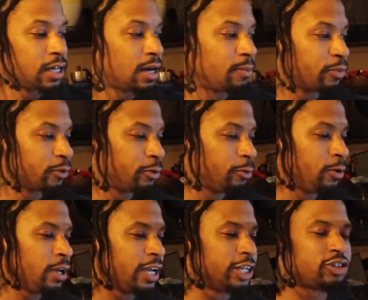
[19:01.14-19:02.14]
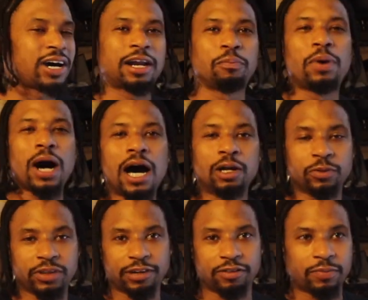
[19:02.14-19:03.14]
come through and try to bond
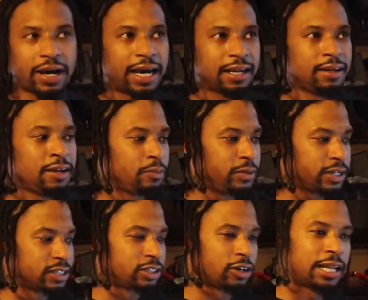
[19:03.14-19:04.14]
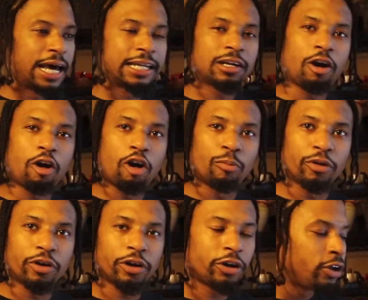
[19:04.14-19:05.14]
with everybody because they're a lot
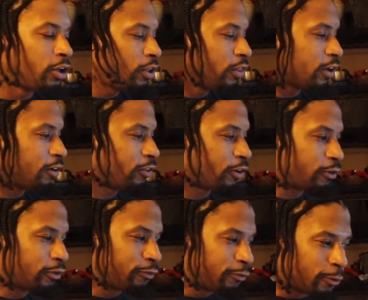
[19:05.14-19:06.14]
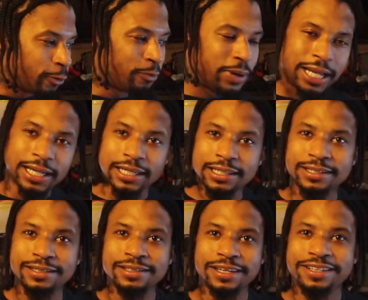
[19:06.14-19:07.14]
calmer, they're on full
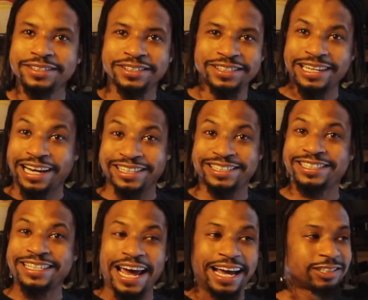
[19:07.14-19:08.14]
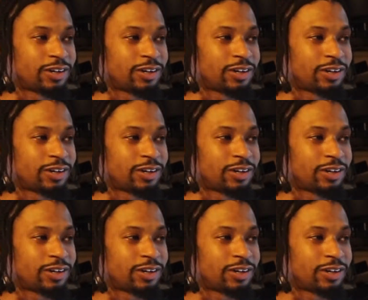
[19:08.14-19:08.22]
bellies, and this is just like a snack.